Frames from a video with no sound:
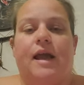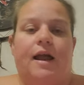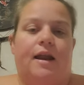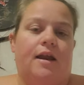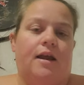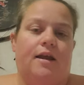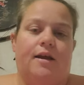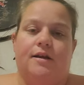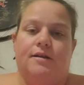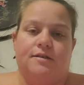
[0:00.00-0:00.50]

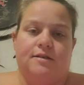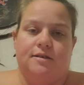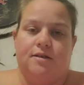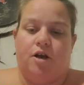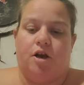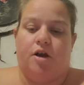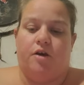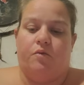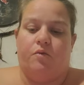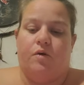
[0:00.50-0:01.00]
any
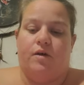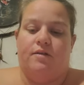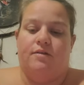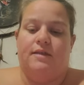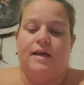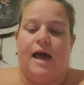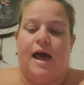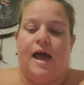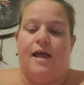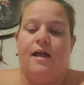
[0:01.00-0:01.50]
concern
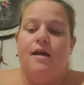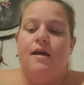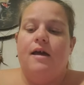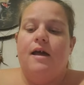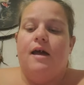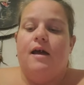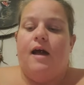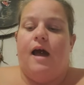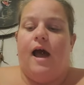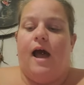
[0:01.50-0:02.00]
with that
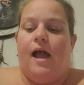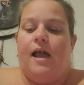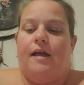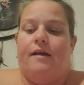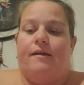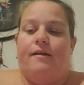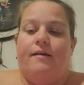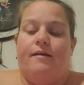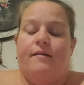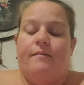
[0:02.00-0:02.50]

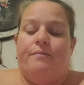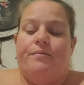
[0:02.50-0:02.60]
high